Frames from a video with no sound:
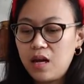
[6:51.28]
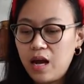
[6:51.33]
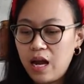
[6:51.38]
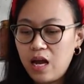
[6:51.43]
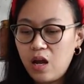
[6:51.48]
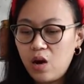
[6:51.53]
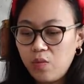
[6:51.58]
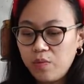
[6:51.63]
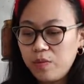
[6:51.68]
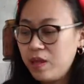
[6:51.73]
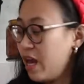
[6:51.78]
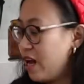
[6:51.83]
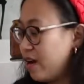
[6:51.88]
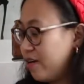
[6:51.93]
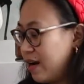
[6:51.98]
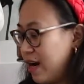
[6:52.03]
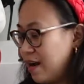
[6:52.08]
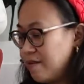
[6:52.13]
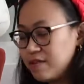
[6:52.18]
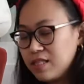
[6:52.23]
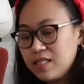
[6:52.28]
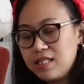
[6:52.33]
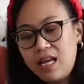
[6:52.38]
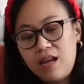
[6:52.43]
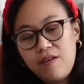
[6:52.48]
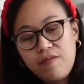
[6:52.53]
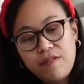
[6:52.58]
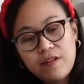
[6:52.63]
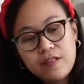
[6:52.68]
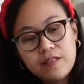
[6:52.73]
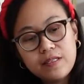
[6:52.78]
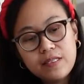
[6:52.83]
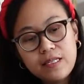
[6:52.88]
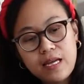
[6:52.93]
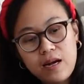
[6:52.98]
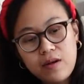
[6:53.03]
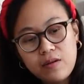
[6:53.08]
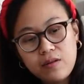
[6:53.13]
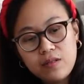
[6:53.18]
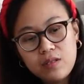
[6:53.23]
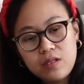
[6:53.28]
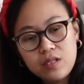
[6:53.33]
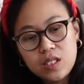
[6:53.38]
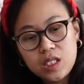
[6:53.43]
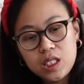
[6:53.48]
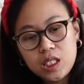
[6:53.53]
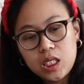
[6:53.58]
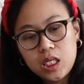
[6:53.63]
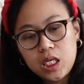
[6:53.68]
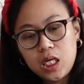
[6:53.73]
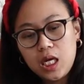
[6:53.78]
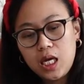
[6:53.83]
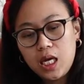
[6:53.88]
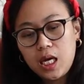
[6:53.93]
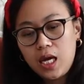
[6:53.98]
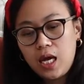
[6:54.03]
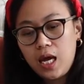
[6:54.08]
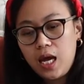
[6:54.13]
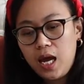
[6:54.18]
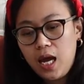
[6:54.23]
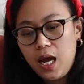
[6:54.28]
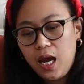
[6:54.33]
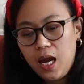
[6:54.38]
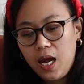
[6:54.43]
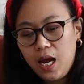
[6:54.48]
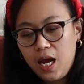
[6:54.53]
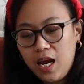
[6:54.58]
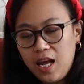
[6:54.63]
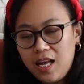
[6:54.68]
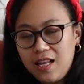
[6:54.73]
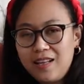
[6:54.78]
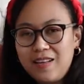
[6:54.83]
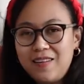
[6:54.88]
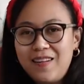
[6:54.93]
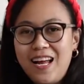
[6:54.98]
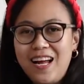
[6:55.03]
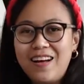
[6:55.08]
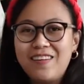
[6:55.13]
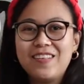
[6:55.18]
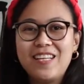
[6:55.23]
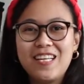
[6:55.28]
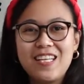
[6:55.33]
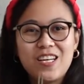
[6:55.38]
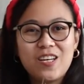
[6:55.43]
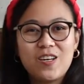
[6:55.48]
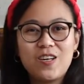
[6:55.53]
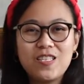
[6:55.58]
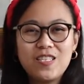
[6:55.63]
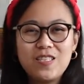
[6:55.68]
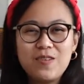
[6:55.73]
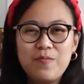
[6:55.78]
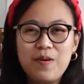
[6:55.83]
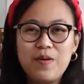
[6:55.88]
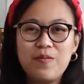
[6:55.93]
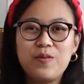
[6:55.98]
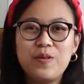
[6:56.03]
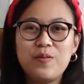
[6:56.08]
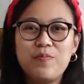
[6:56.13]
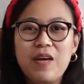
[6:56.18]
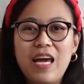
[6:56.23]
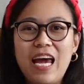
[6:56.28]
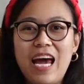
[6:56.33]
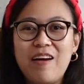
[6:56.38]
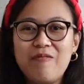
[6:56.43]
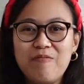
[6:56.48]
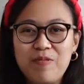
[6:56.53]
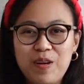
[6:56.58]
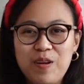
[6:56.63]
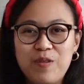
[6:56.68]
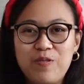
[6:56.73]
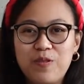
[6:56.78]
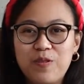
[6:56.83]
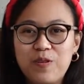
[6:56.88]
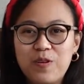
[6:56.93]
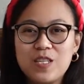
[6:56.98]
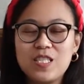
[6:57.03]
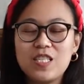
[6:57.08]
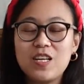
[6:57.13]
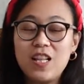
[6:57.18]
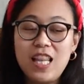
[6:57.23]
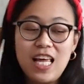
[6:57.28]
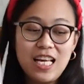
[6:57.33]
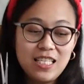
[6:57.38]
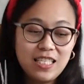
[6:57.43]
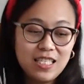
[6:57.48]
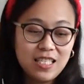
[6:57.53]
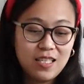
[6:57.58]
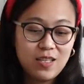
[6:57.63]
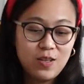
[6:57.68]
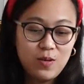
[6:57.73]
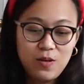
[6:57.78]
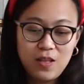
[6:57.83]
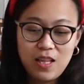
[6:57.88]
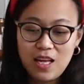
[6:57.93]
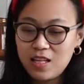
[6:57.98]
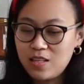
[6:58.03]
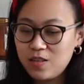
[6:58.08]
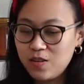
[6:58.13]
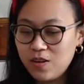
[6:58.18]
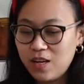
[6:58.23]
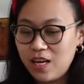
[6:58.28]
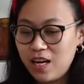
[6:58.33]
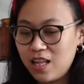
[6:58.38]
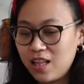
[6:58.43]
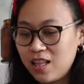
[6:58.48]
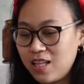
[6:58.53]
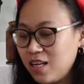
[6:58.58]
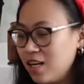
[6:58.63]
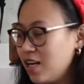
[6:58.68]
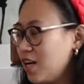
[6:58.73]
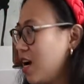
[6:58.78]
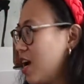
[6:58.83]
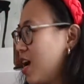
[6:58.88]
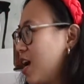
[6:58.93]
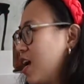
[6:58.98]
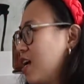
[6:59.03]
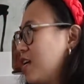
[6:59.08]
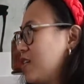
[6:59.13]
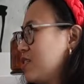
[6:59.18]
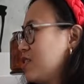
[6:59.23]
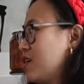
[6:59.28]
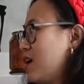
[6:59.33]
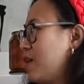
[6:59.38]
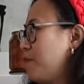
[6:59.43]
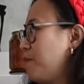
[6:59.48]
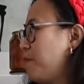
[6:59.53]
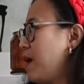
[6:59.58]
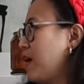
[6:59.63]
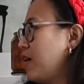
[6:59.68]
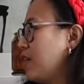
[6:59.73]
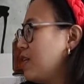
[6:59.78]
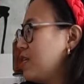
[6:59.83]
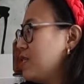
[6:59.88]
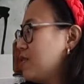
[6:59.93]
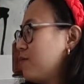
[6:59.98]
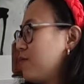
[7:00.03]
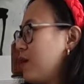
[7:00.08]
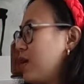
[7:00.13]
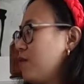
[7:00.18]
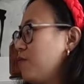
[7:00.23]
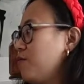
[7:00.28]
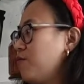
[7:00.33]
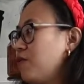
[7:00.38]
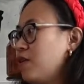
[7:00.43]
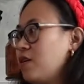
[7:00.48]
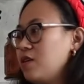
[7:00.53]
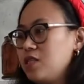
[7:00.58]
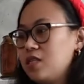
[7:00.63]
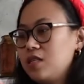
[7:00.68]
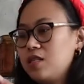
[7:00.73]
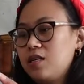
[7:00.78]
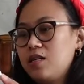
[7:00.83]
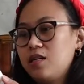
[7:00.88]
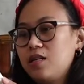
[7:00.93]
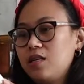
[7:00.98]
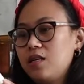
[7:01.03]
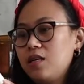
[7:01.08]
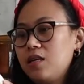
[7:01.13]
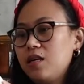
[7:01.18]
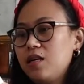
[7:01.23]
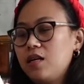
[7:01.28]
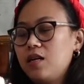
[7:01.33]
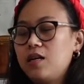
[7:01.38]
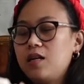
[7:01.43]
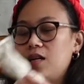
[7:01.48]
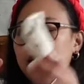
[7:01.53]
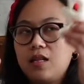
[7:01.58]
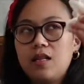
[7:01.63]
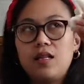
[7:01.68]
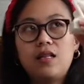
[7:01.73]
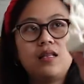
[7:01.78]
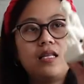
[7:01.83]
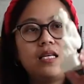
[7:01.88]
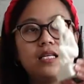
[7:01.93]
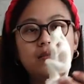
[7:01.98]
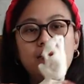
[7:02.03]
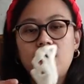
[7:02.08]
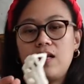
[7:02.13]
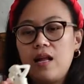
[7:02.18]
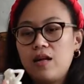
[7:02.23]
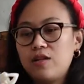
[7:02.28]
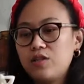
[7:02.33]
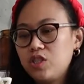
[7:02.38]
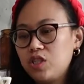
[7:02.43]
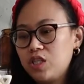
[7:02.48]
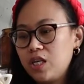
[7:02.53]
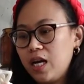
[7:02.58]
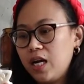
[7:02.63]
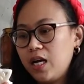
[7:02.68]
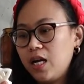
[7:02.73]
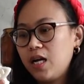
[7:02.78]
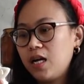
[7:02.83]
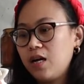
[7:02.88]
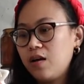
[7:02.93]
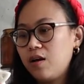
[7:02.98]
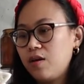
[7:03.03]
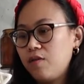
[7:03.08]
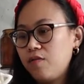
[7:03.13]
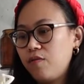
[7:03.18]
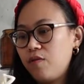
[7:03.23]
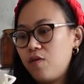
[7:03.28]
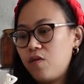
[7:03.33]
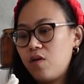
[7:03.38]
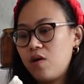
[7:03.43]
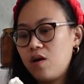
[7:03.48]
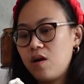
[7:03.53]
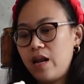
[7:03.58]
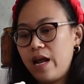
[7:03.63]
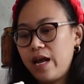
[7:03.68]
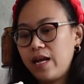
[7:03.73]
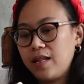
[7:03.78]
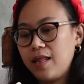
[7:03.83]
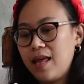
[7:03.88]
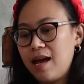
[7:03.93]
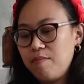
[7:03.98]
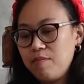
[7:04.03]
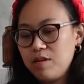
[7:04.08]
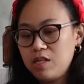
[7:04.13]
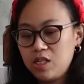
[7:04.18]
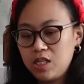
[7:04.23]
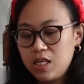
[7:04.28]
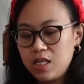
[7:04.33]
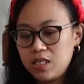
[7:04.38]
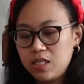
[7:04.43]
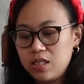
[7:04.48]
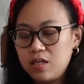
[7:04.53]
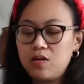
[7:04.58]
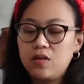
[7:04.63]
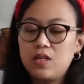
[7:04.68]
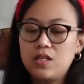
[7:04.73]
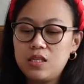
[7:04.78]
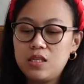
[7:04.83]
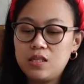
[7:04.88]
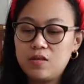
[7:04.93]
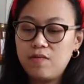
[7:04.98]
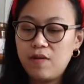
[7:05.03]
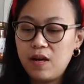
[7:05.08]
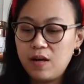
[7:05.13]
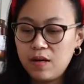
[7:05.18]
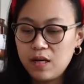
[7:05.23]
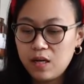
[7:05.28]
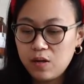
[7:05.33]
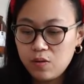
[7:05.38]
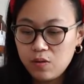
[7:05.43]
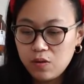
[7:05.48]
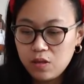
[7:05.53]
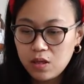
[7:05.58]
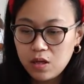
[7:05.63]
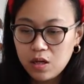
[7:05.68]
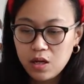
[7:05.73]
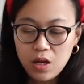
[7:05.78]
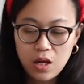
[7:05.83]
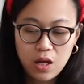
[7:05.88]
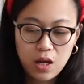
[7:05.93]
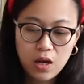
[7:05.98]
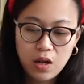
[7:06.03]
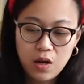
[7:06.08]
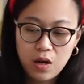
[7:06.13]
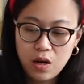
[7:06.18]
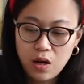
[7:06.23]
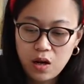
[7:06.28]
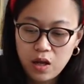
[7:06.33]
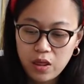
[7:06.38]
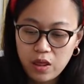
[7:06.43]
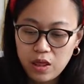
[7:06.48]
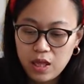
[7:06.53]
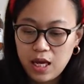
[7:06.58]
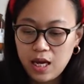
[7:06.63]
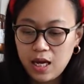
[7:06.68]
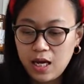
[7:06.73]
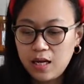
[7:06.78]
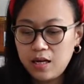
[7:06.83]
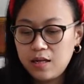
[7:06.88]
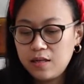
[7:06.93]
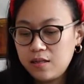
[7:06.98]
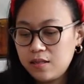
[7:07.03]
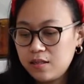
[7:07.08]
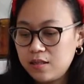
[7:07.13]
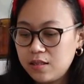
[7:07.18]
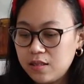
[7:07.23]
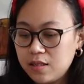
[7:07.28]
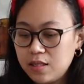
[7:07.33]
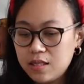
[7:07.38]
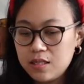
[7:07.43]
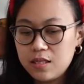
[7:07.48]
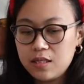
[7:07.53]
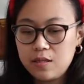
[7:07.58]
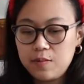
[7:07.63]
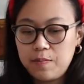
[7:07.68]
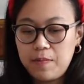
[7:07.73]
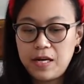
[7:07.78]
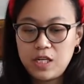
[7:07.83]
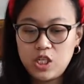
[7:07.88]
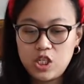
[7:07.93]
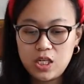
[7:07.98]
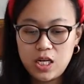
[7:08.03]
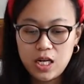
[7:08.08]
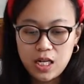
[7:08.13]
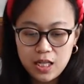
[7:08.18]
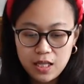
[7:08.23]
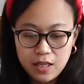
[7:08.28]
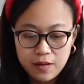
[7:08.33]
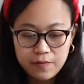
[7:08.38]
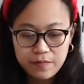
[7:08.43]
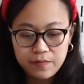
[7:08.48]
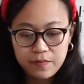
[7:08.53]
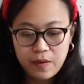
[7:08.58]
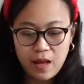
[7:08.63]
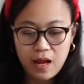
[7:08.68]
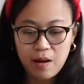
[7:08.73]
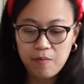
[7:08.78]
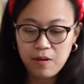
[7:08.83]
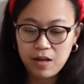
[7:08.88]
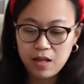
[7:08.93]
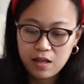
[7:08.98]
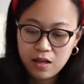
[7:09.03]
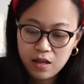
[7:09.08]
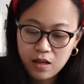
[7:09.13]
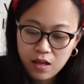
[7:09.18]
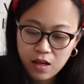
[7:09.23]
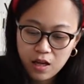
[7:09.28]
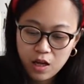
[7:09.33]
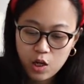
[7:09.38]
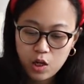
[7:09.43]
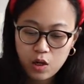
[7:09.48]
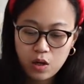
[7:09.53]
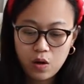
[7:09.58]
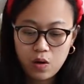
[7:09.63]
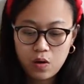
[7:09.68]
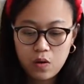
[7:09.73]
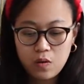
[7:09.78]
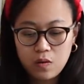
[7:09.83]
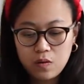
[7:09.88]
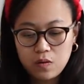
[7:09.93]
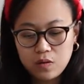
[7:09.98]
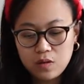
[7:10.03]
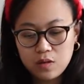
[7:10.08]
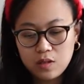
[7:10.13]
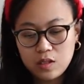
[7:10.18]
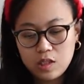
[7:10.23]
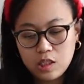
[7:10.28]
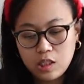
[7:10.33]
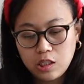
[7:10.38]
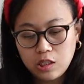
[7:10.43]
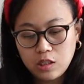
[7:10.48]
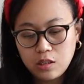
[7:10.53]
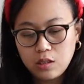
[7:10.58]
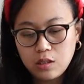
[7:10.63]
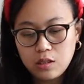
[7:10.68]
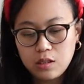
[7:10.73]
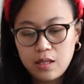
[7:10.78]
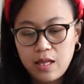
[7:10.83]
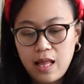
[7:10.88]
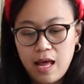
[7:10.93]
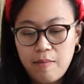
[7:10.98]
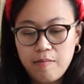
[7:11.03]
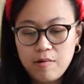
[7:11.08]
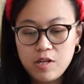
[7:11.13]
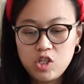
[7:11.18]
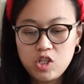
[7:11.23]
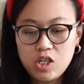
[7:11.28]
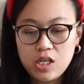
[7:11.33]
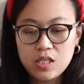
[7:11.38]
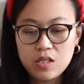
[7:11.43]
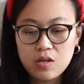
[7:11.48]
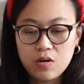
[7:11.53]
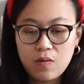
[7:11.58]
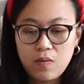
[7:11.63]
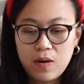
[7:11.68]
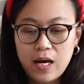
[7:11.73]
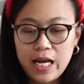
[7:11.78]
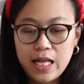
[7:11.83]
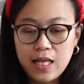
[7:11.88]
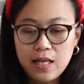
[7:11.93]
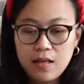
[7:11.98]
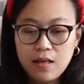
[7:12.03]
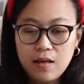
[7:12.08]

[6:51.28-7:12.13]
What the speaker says: I hope they arrive safe and sound. And yeah, that the customer will be happy, of course. So let's do that together. So I'll pack this one first. This one I'll check for like damages. So is very good. Nothing special. I mean, no damages or what.